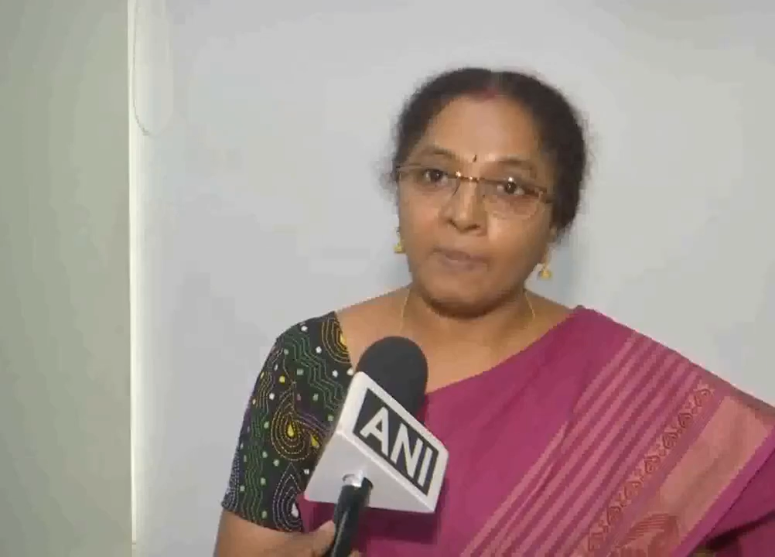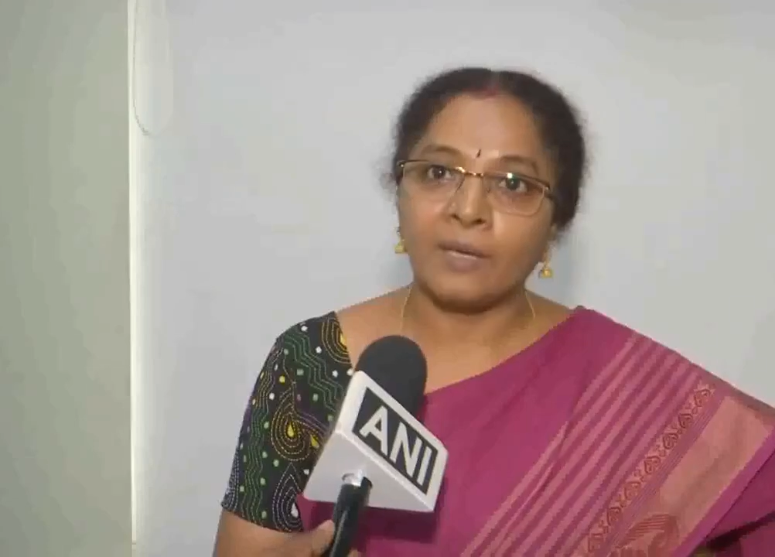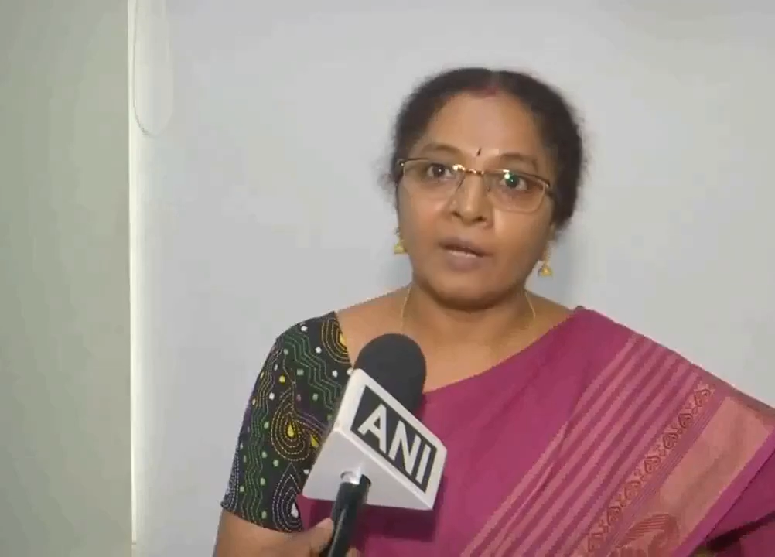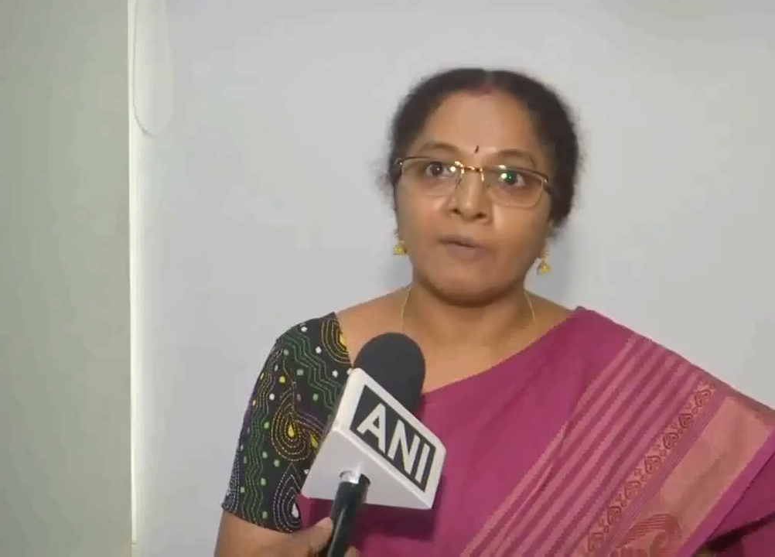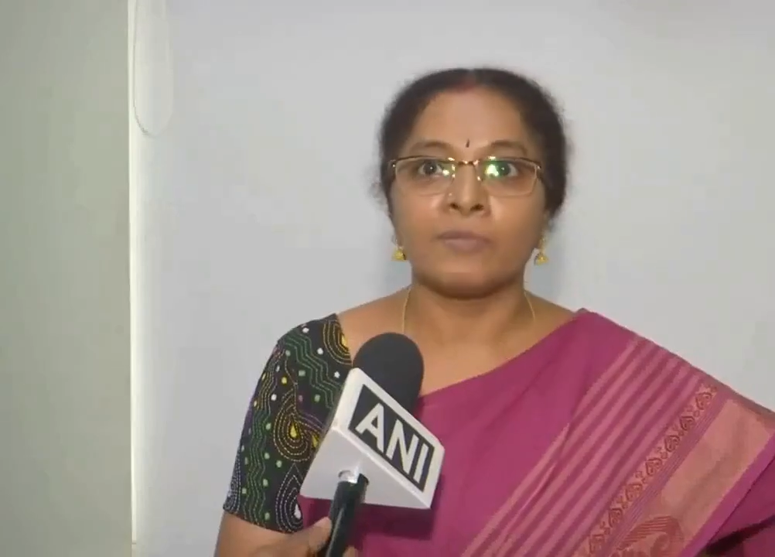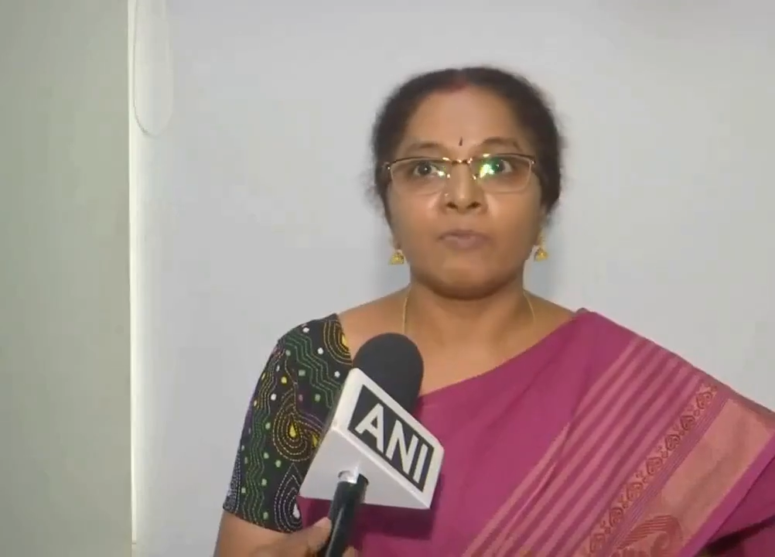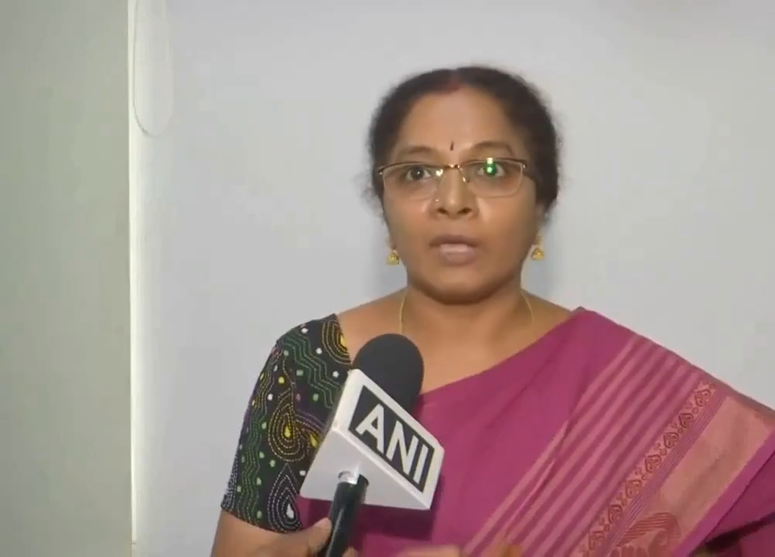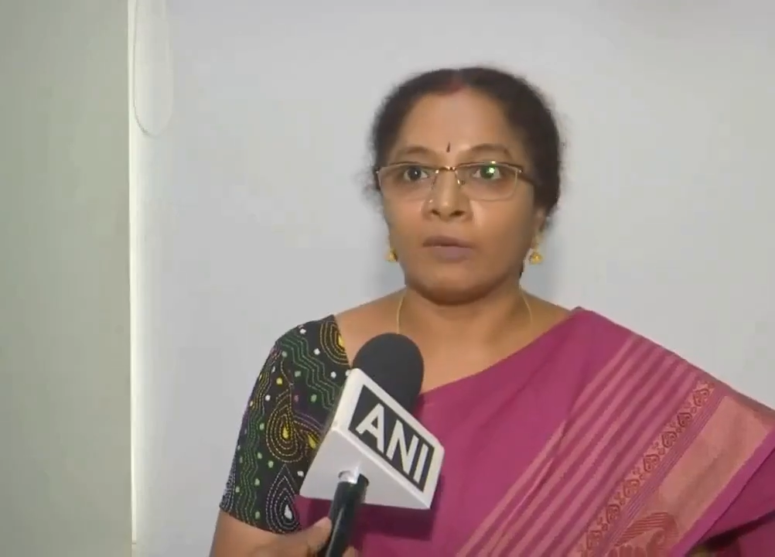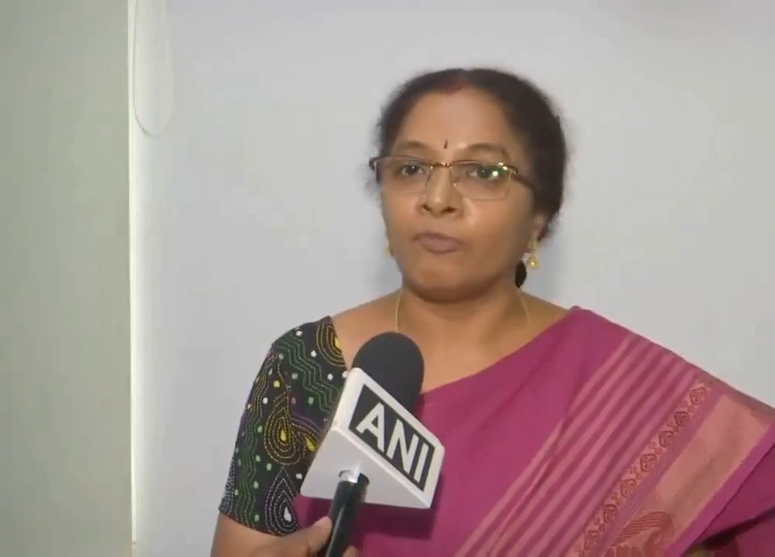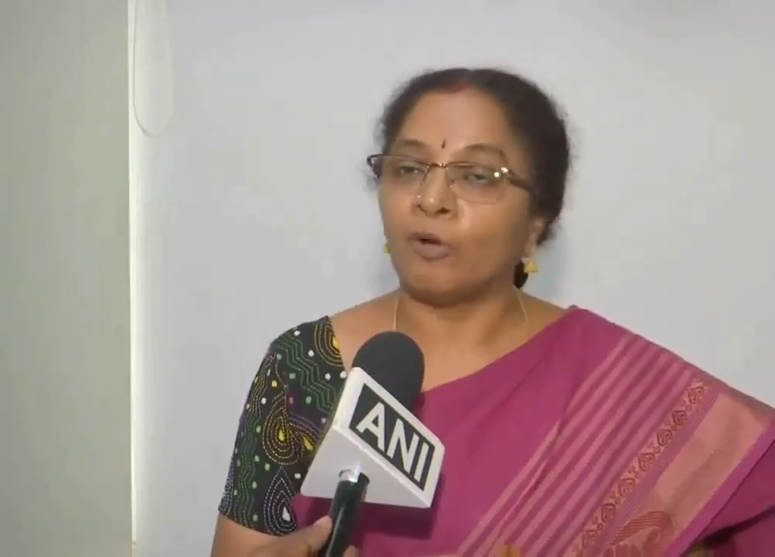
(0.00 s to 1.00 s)
epigraphs we
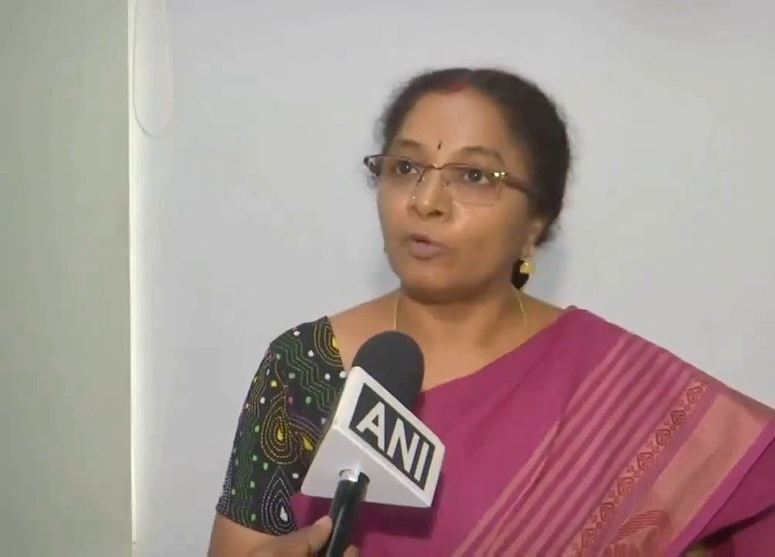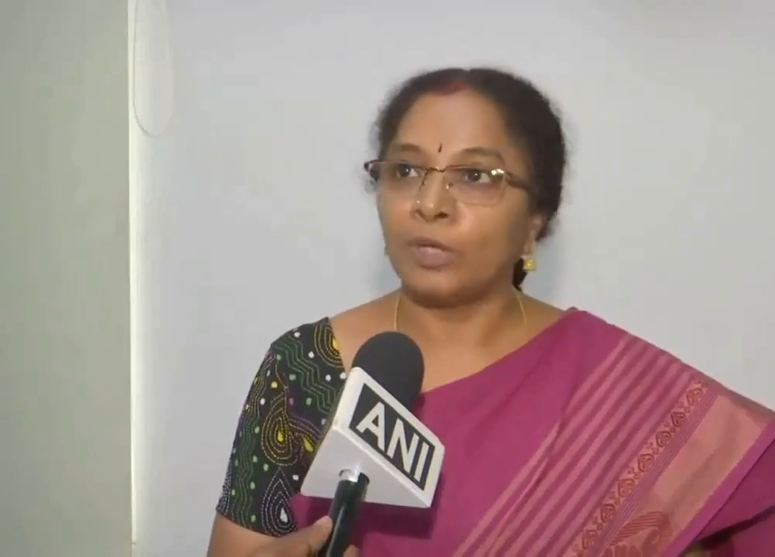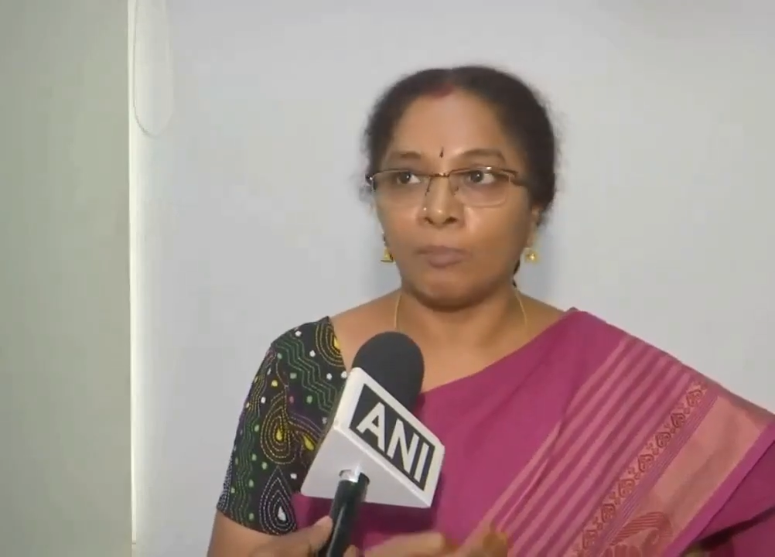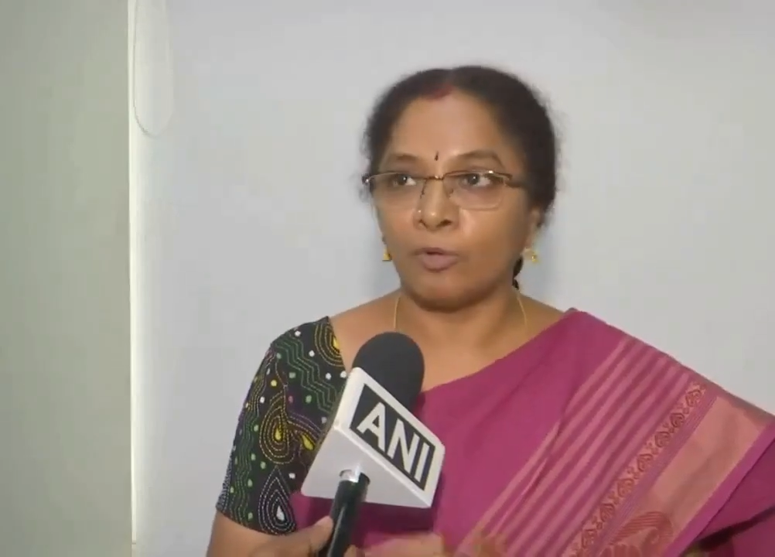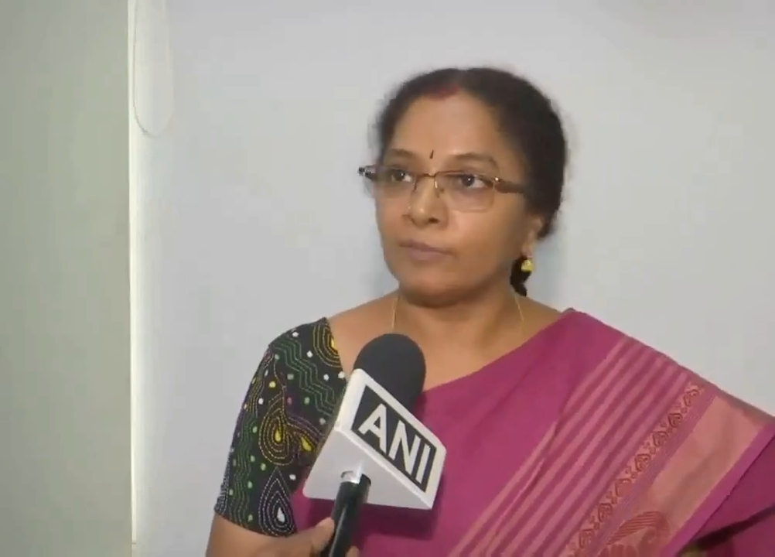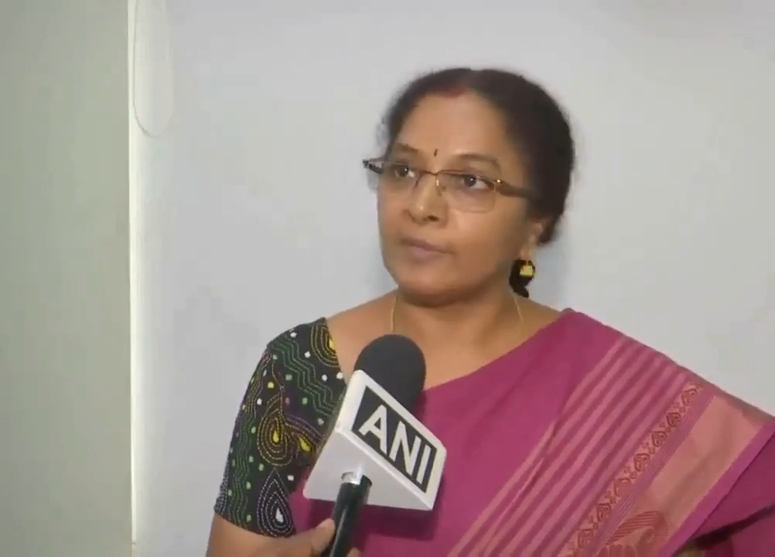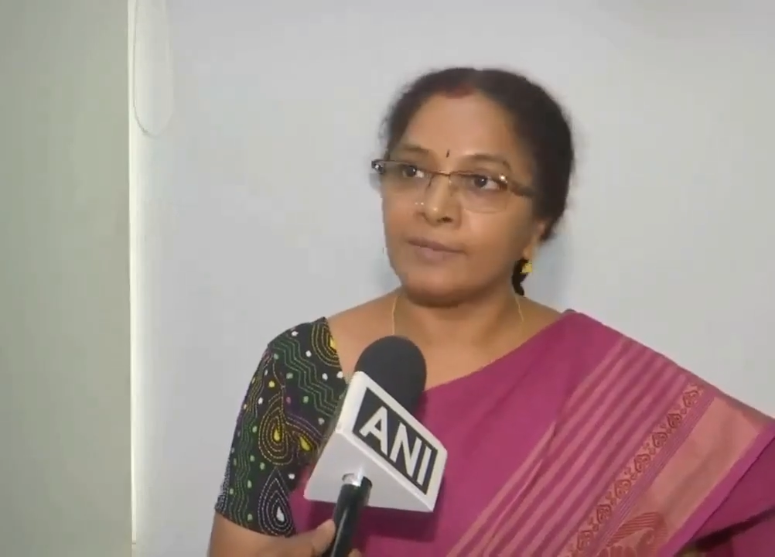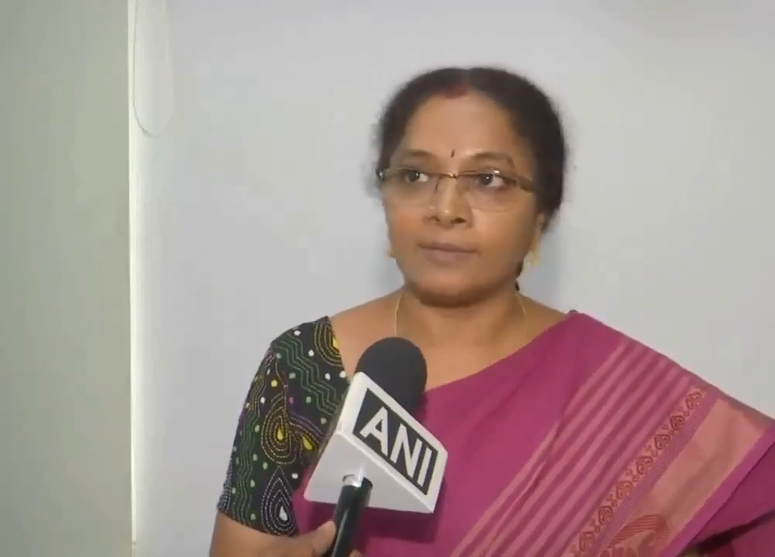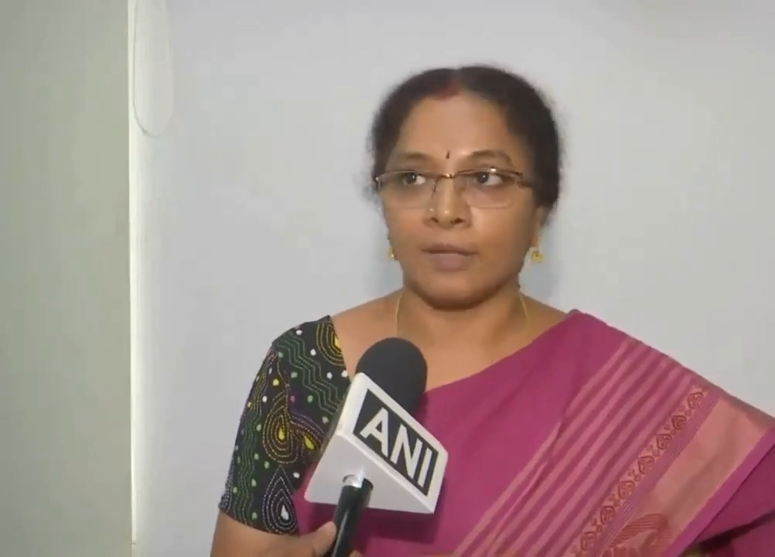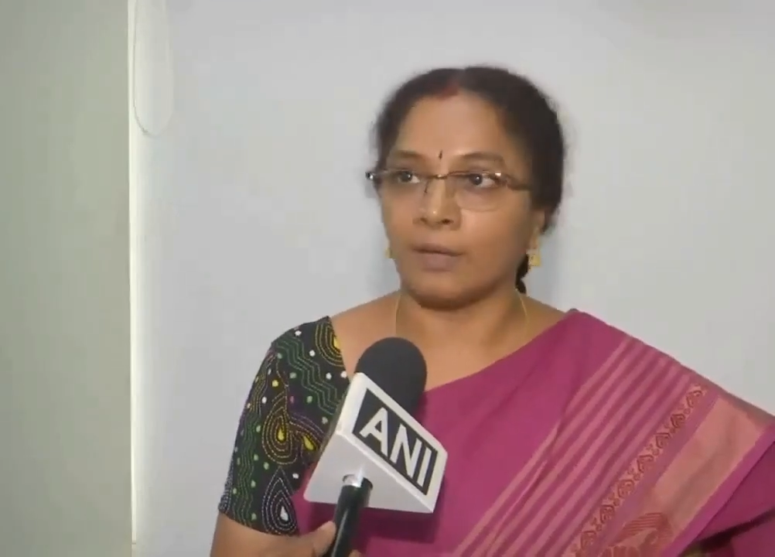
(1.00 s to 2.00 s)
can find about
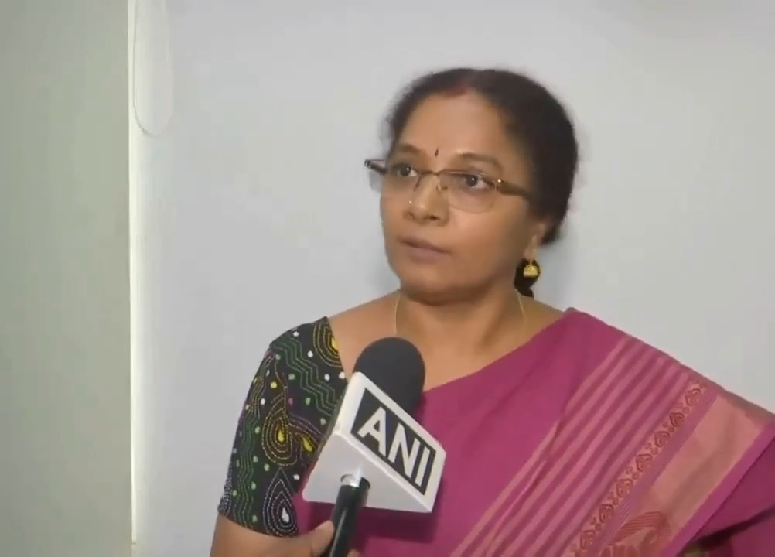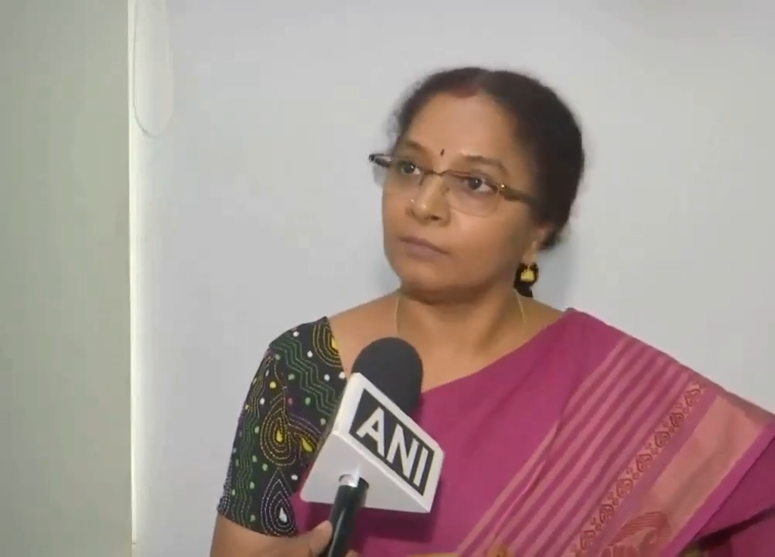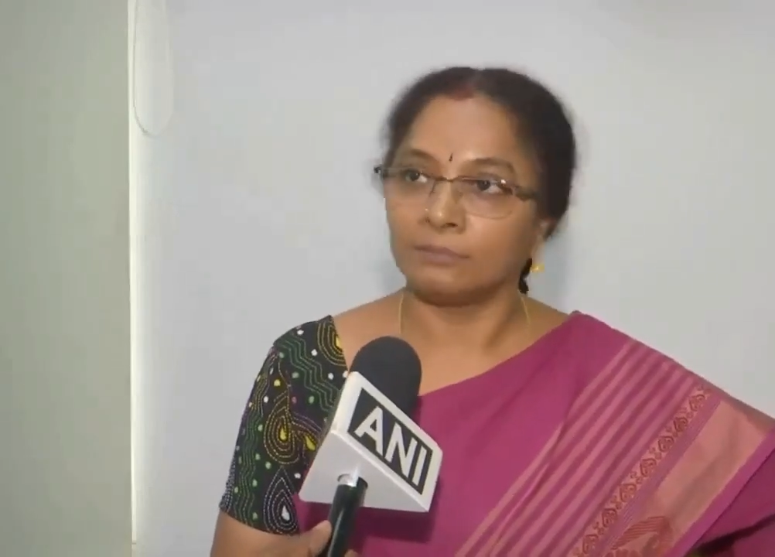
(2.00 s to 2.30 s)
this uh,